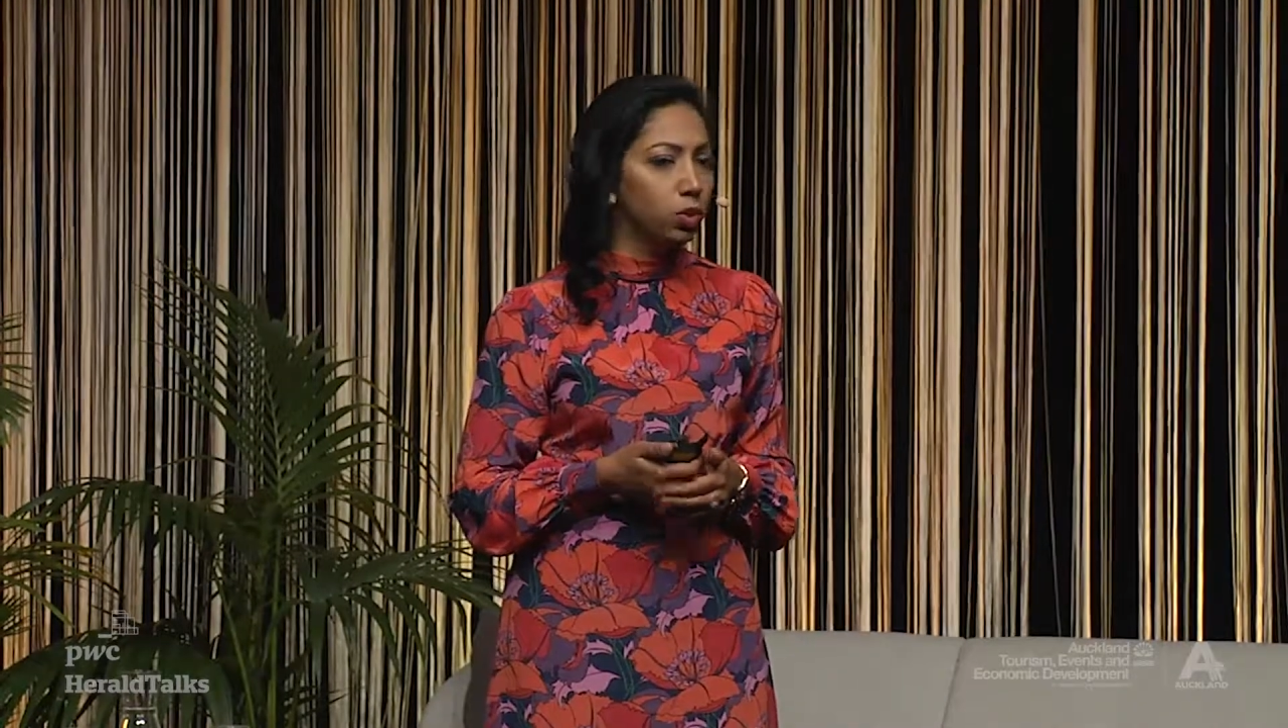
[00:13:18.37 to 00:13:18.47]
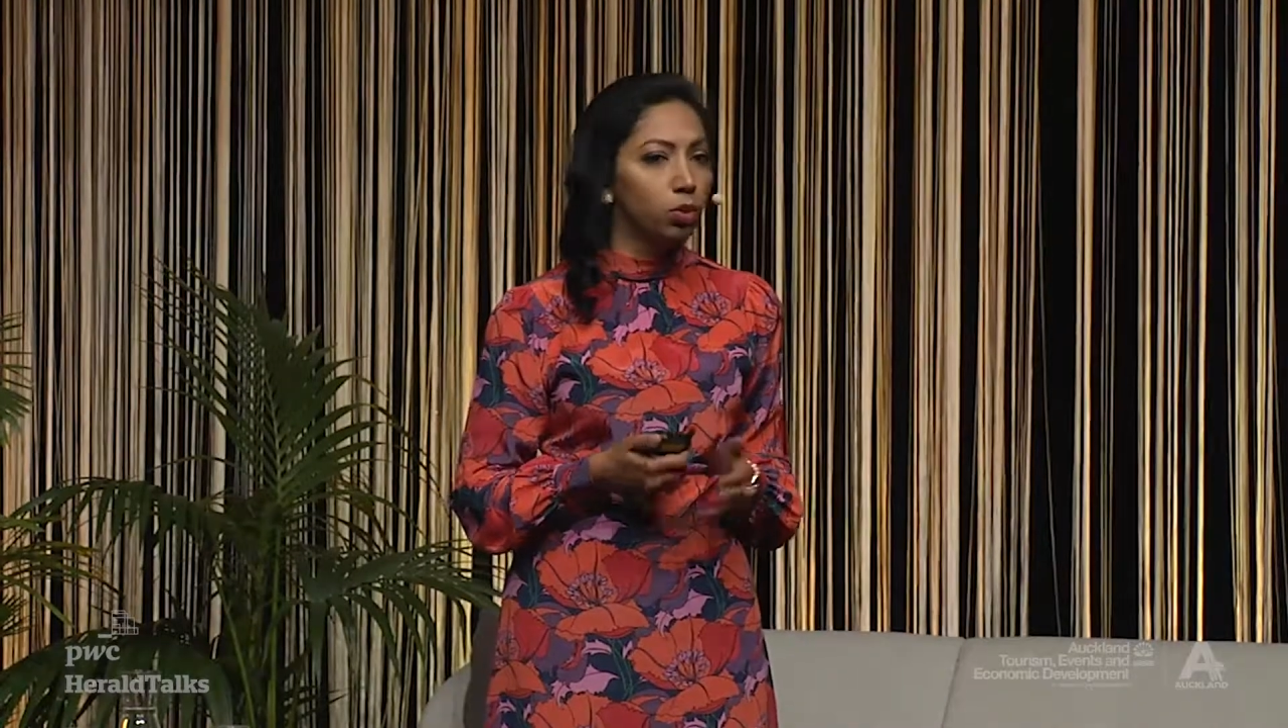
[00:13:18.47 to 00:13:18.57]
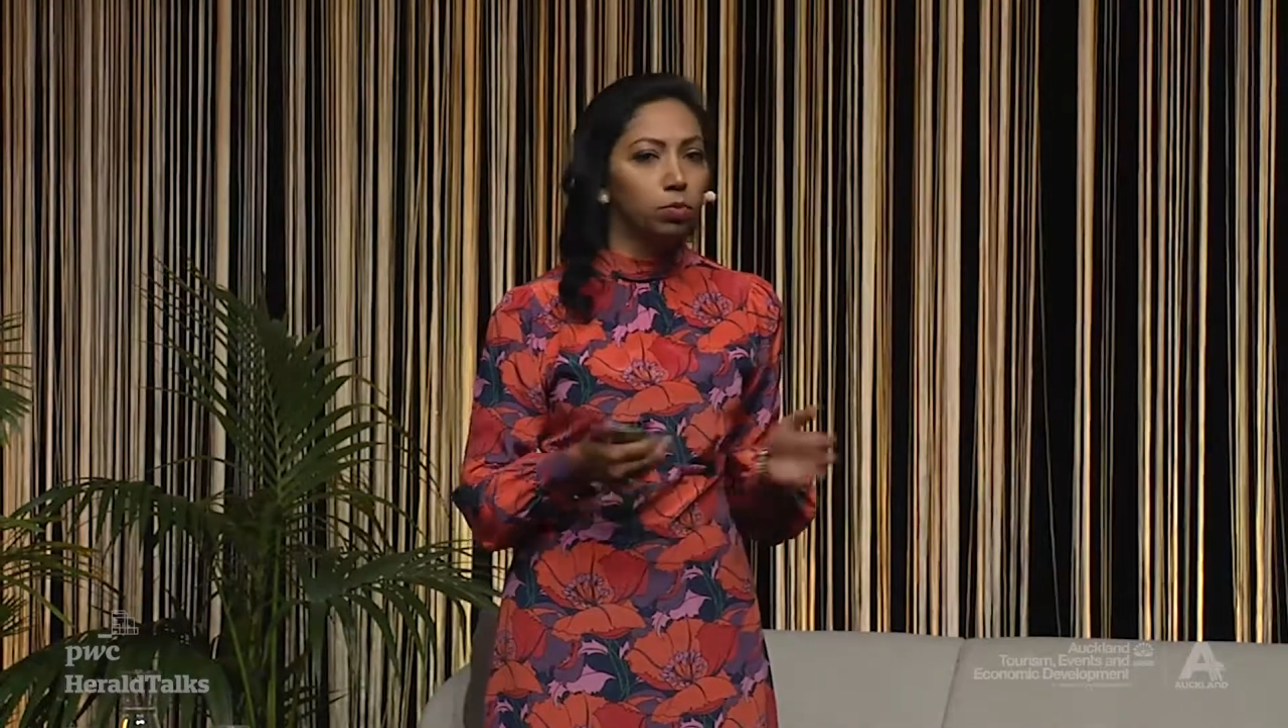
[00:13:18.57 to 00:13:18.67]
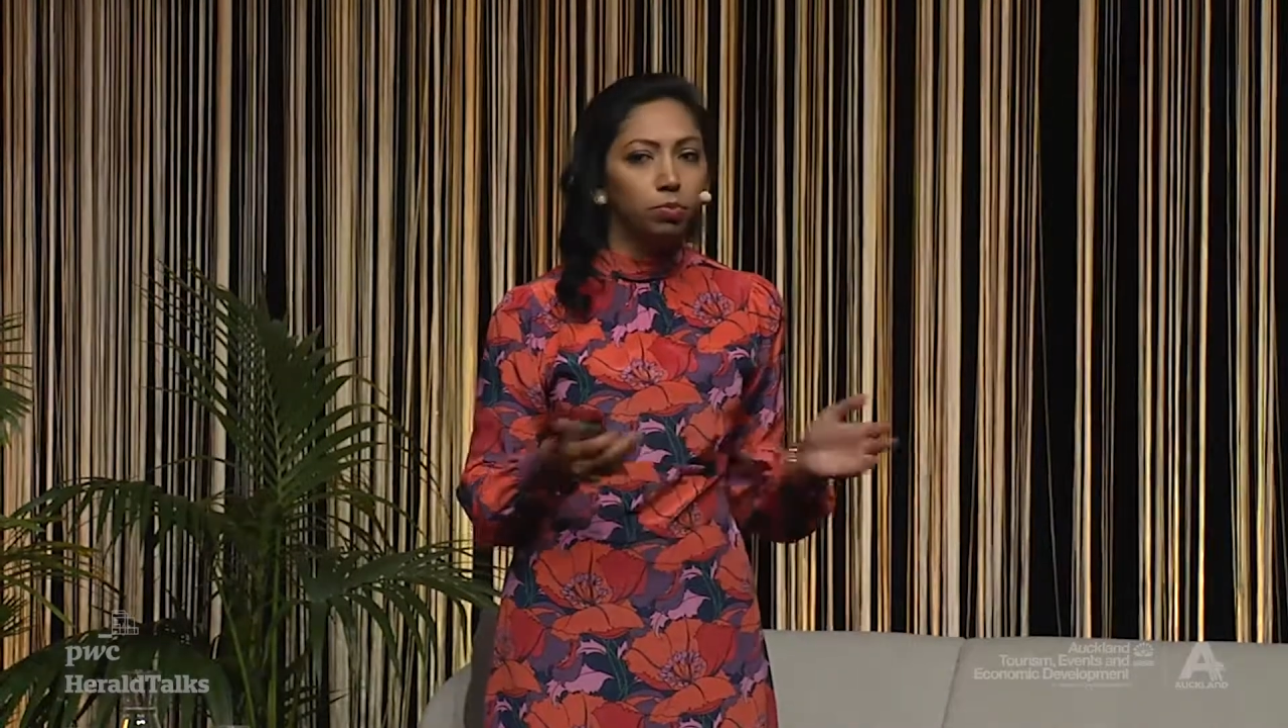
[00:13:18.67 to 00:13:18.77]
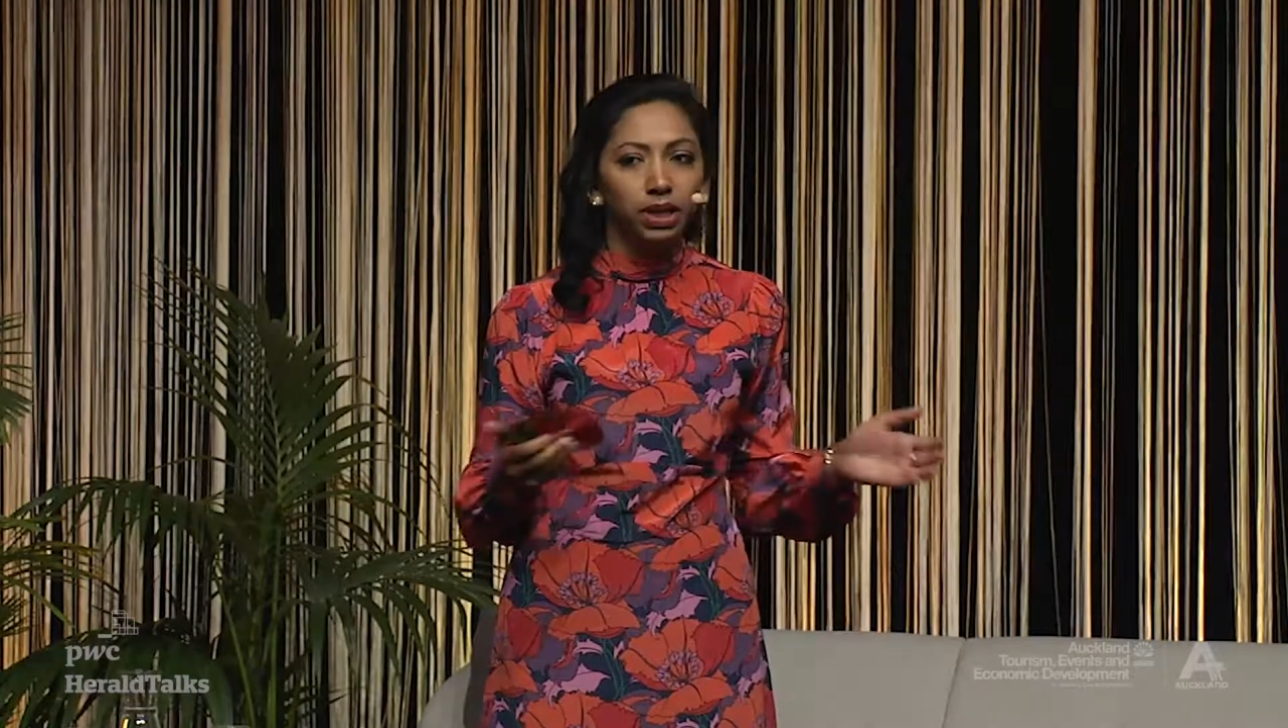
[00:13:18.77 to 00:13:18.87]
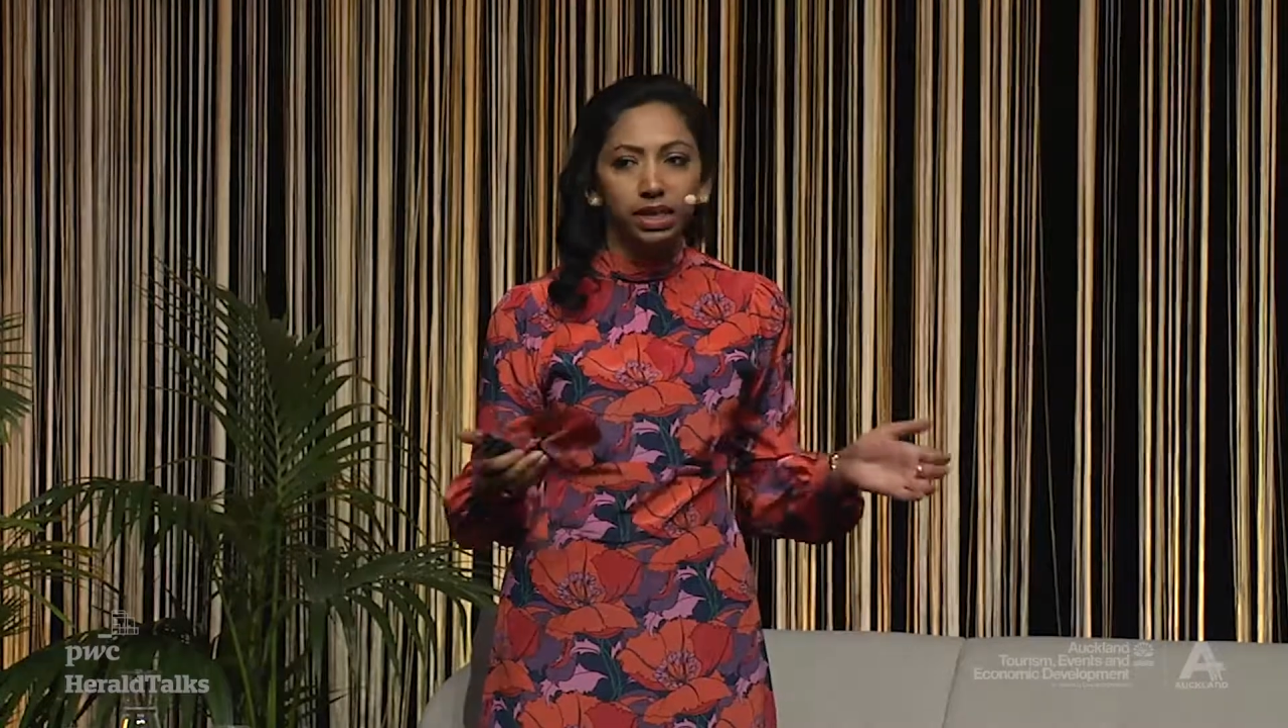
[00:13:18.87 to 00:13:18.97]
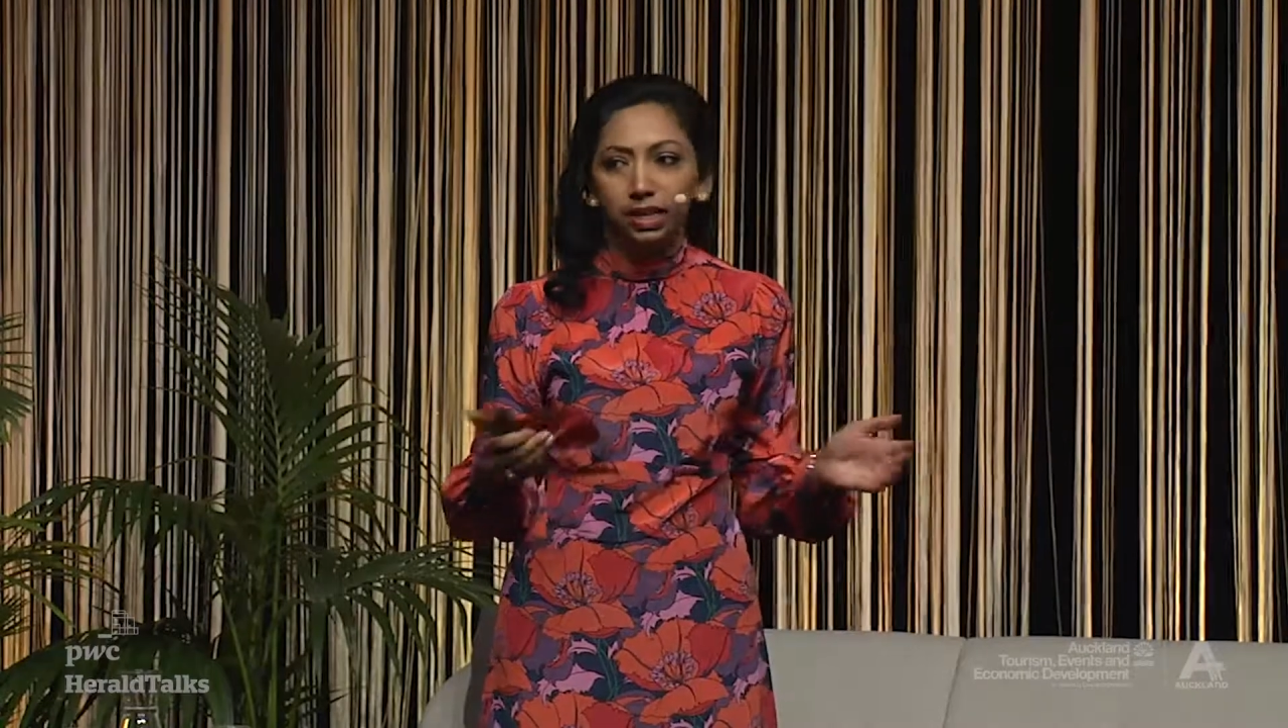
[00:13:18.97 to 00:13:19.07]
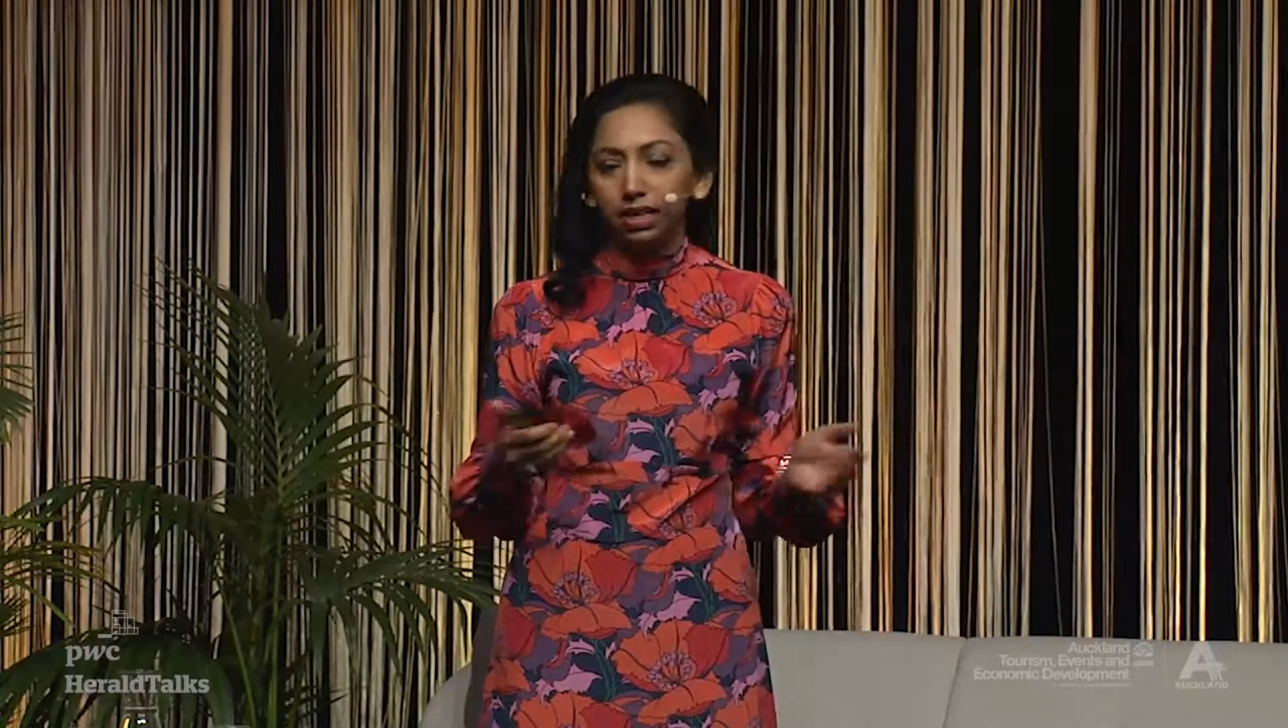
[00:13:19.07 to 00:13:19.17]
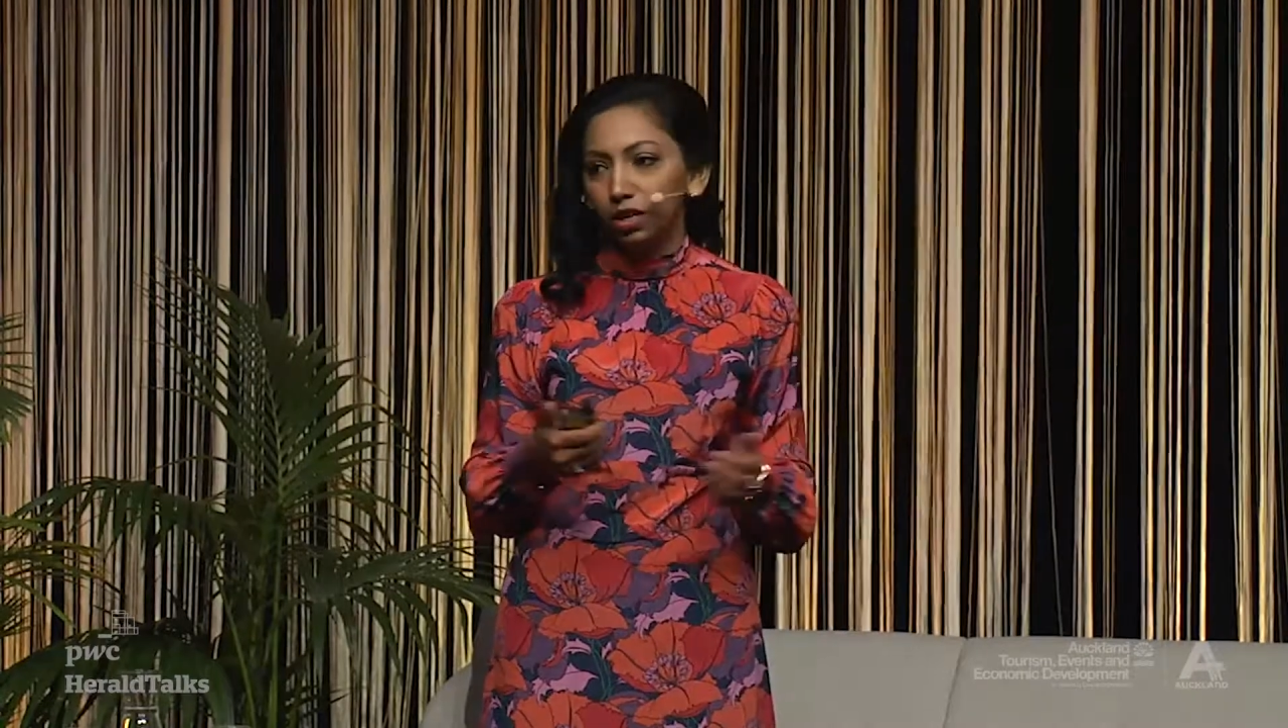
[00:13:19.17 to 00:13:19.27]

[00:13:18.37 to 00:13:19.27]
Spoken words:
completely